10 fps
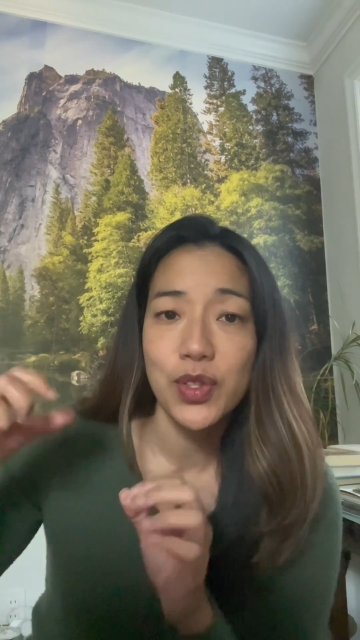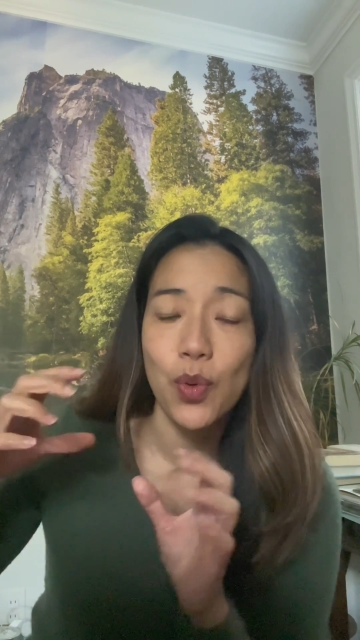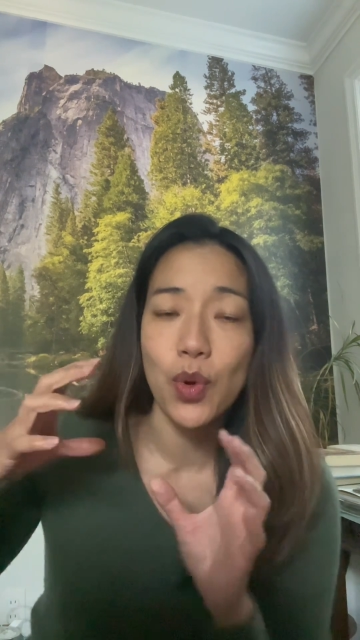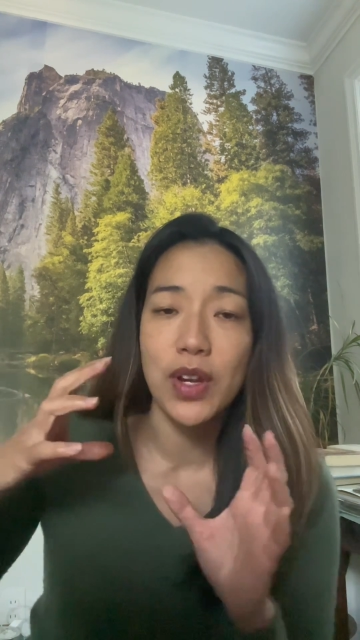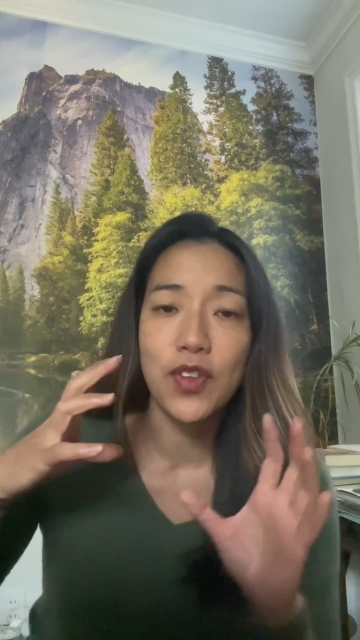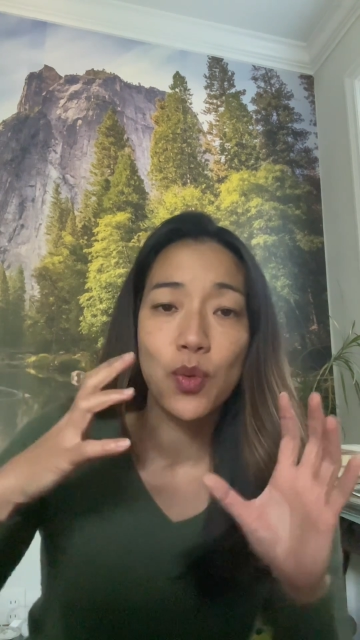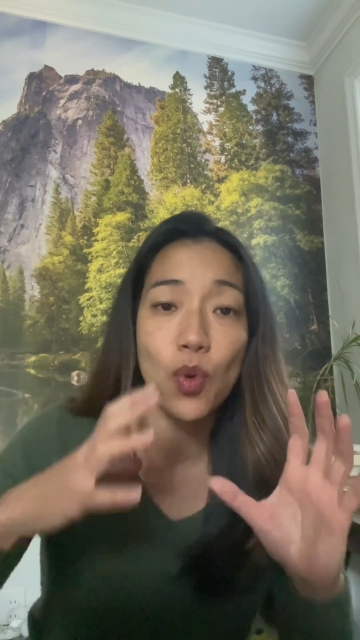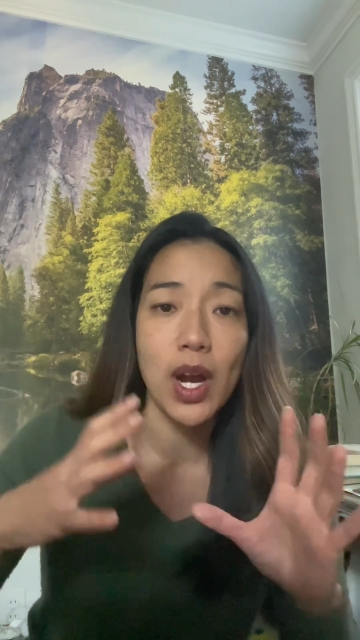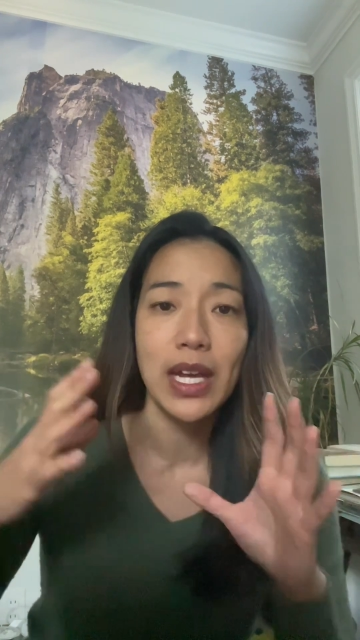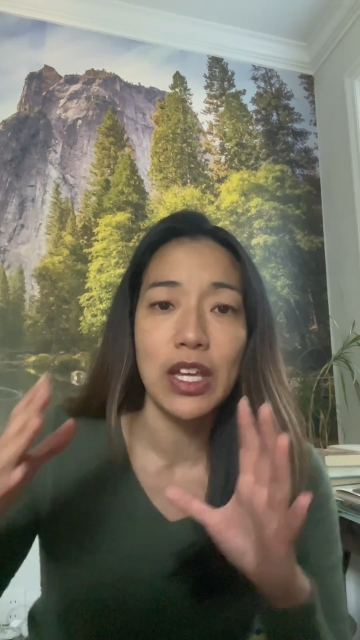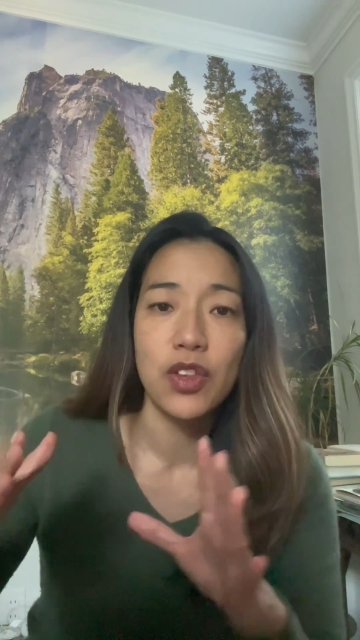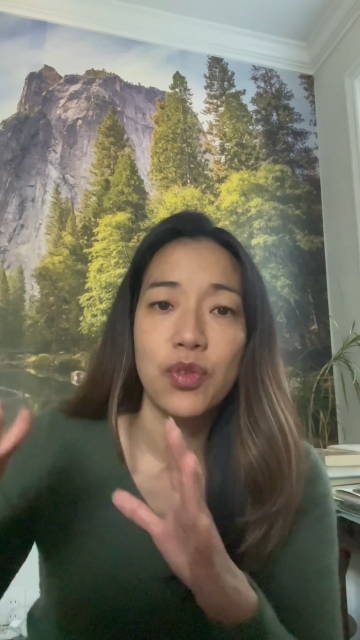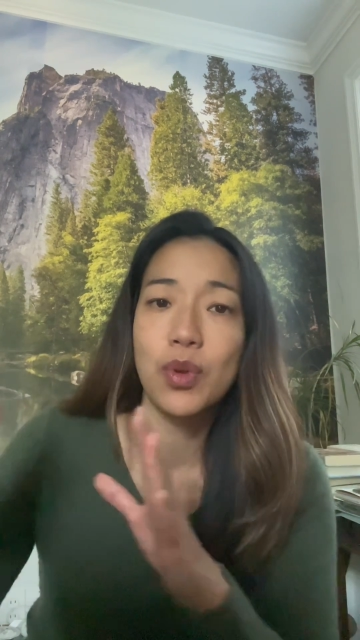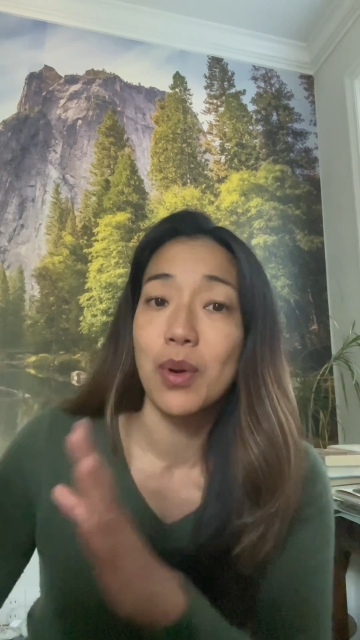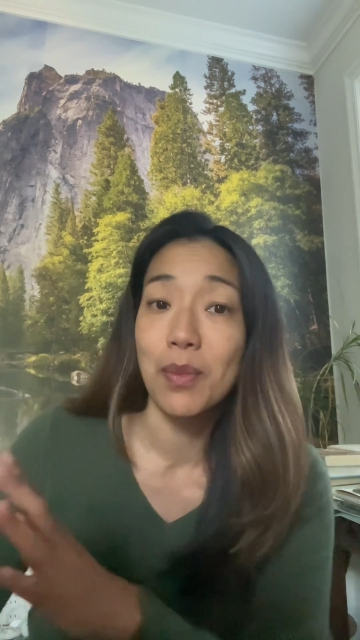or if you're walking
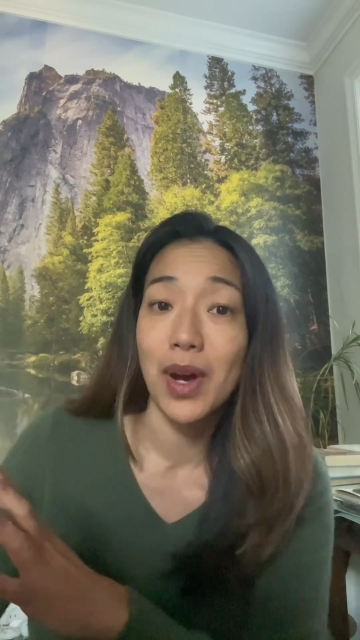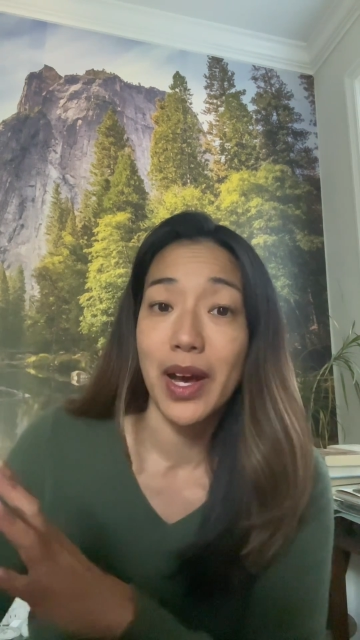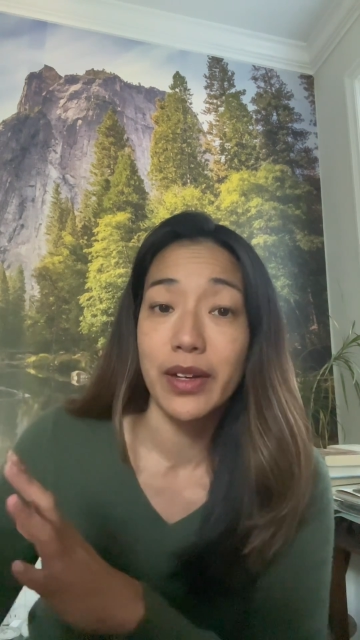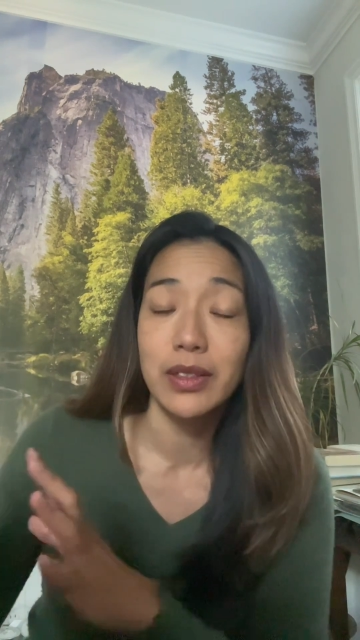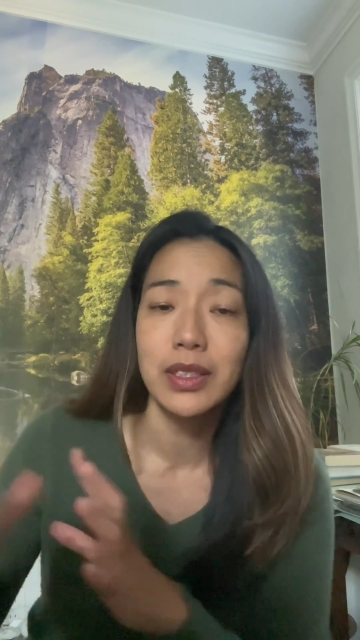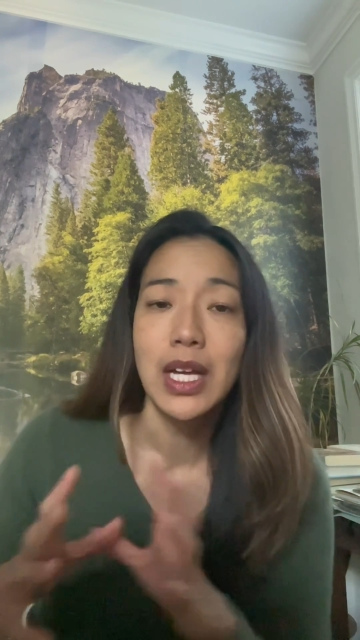through a model,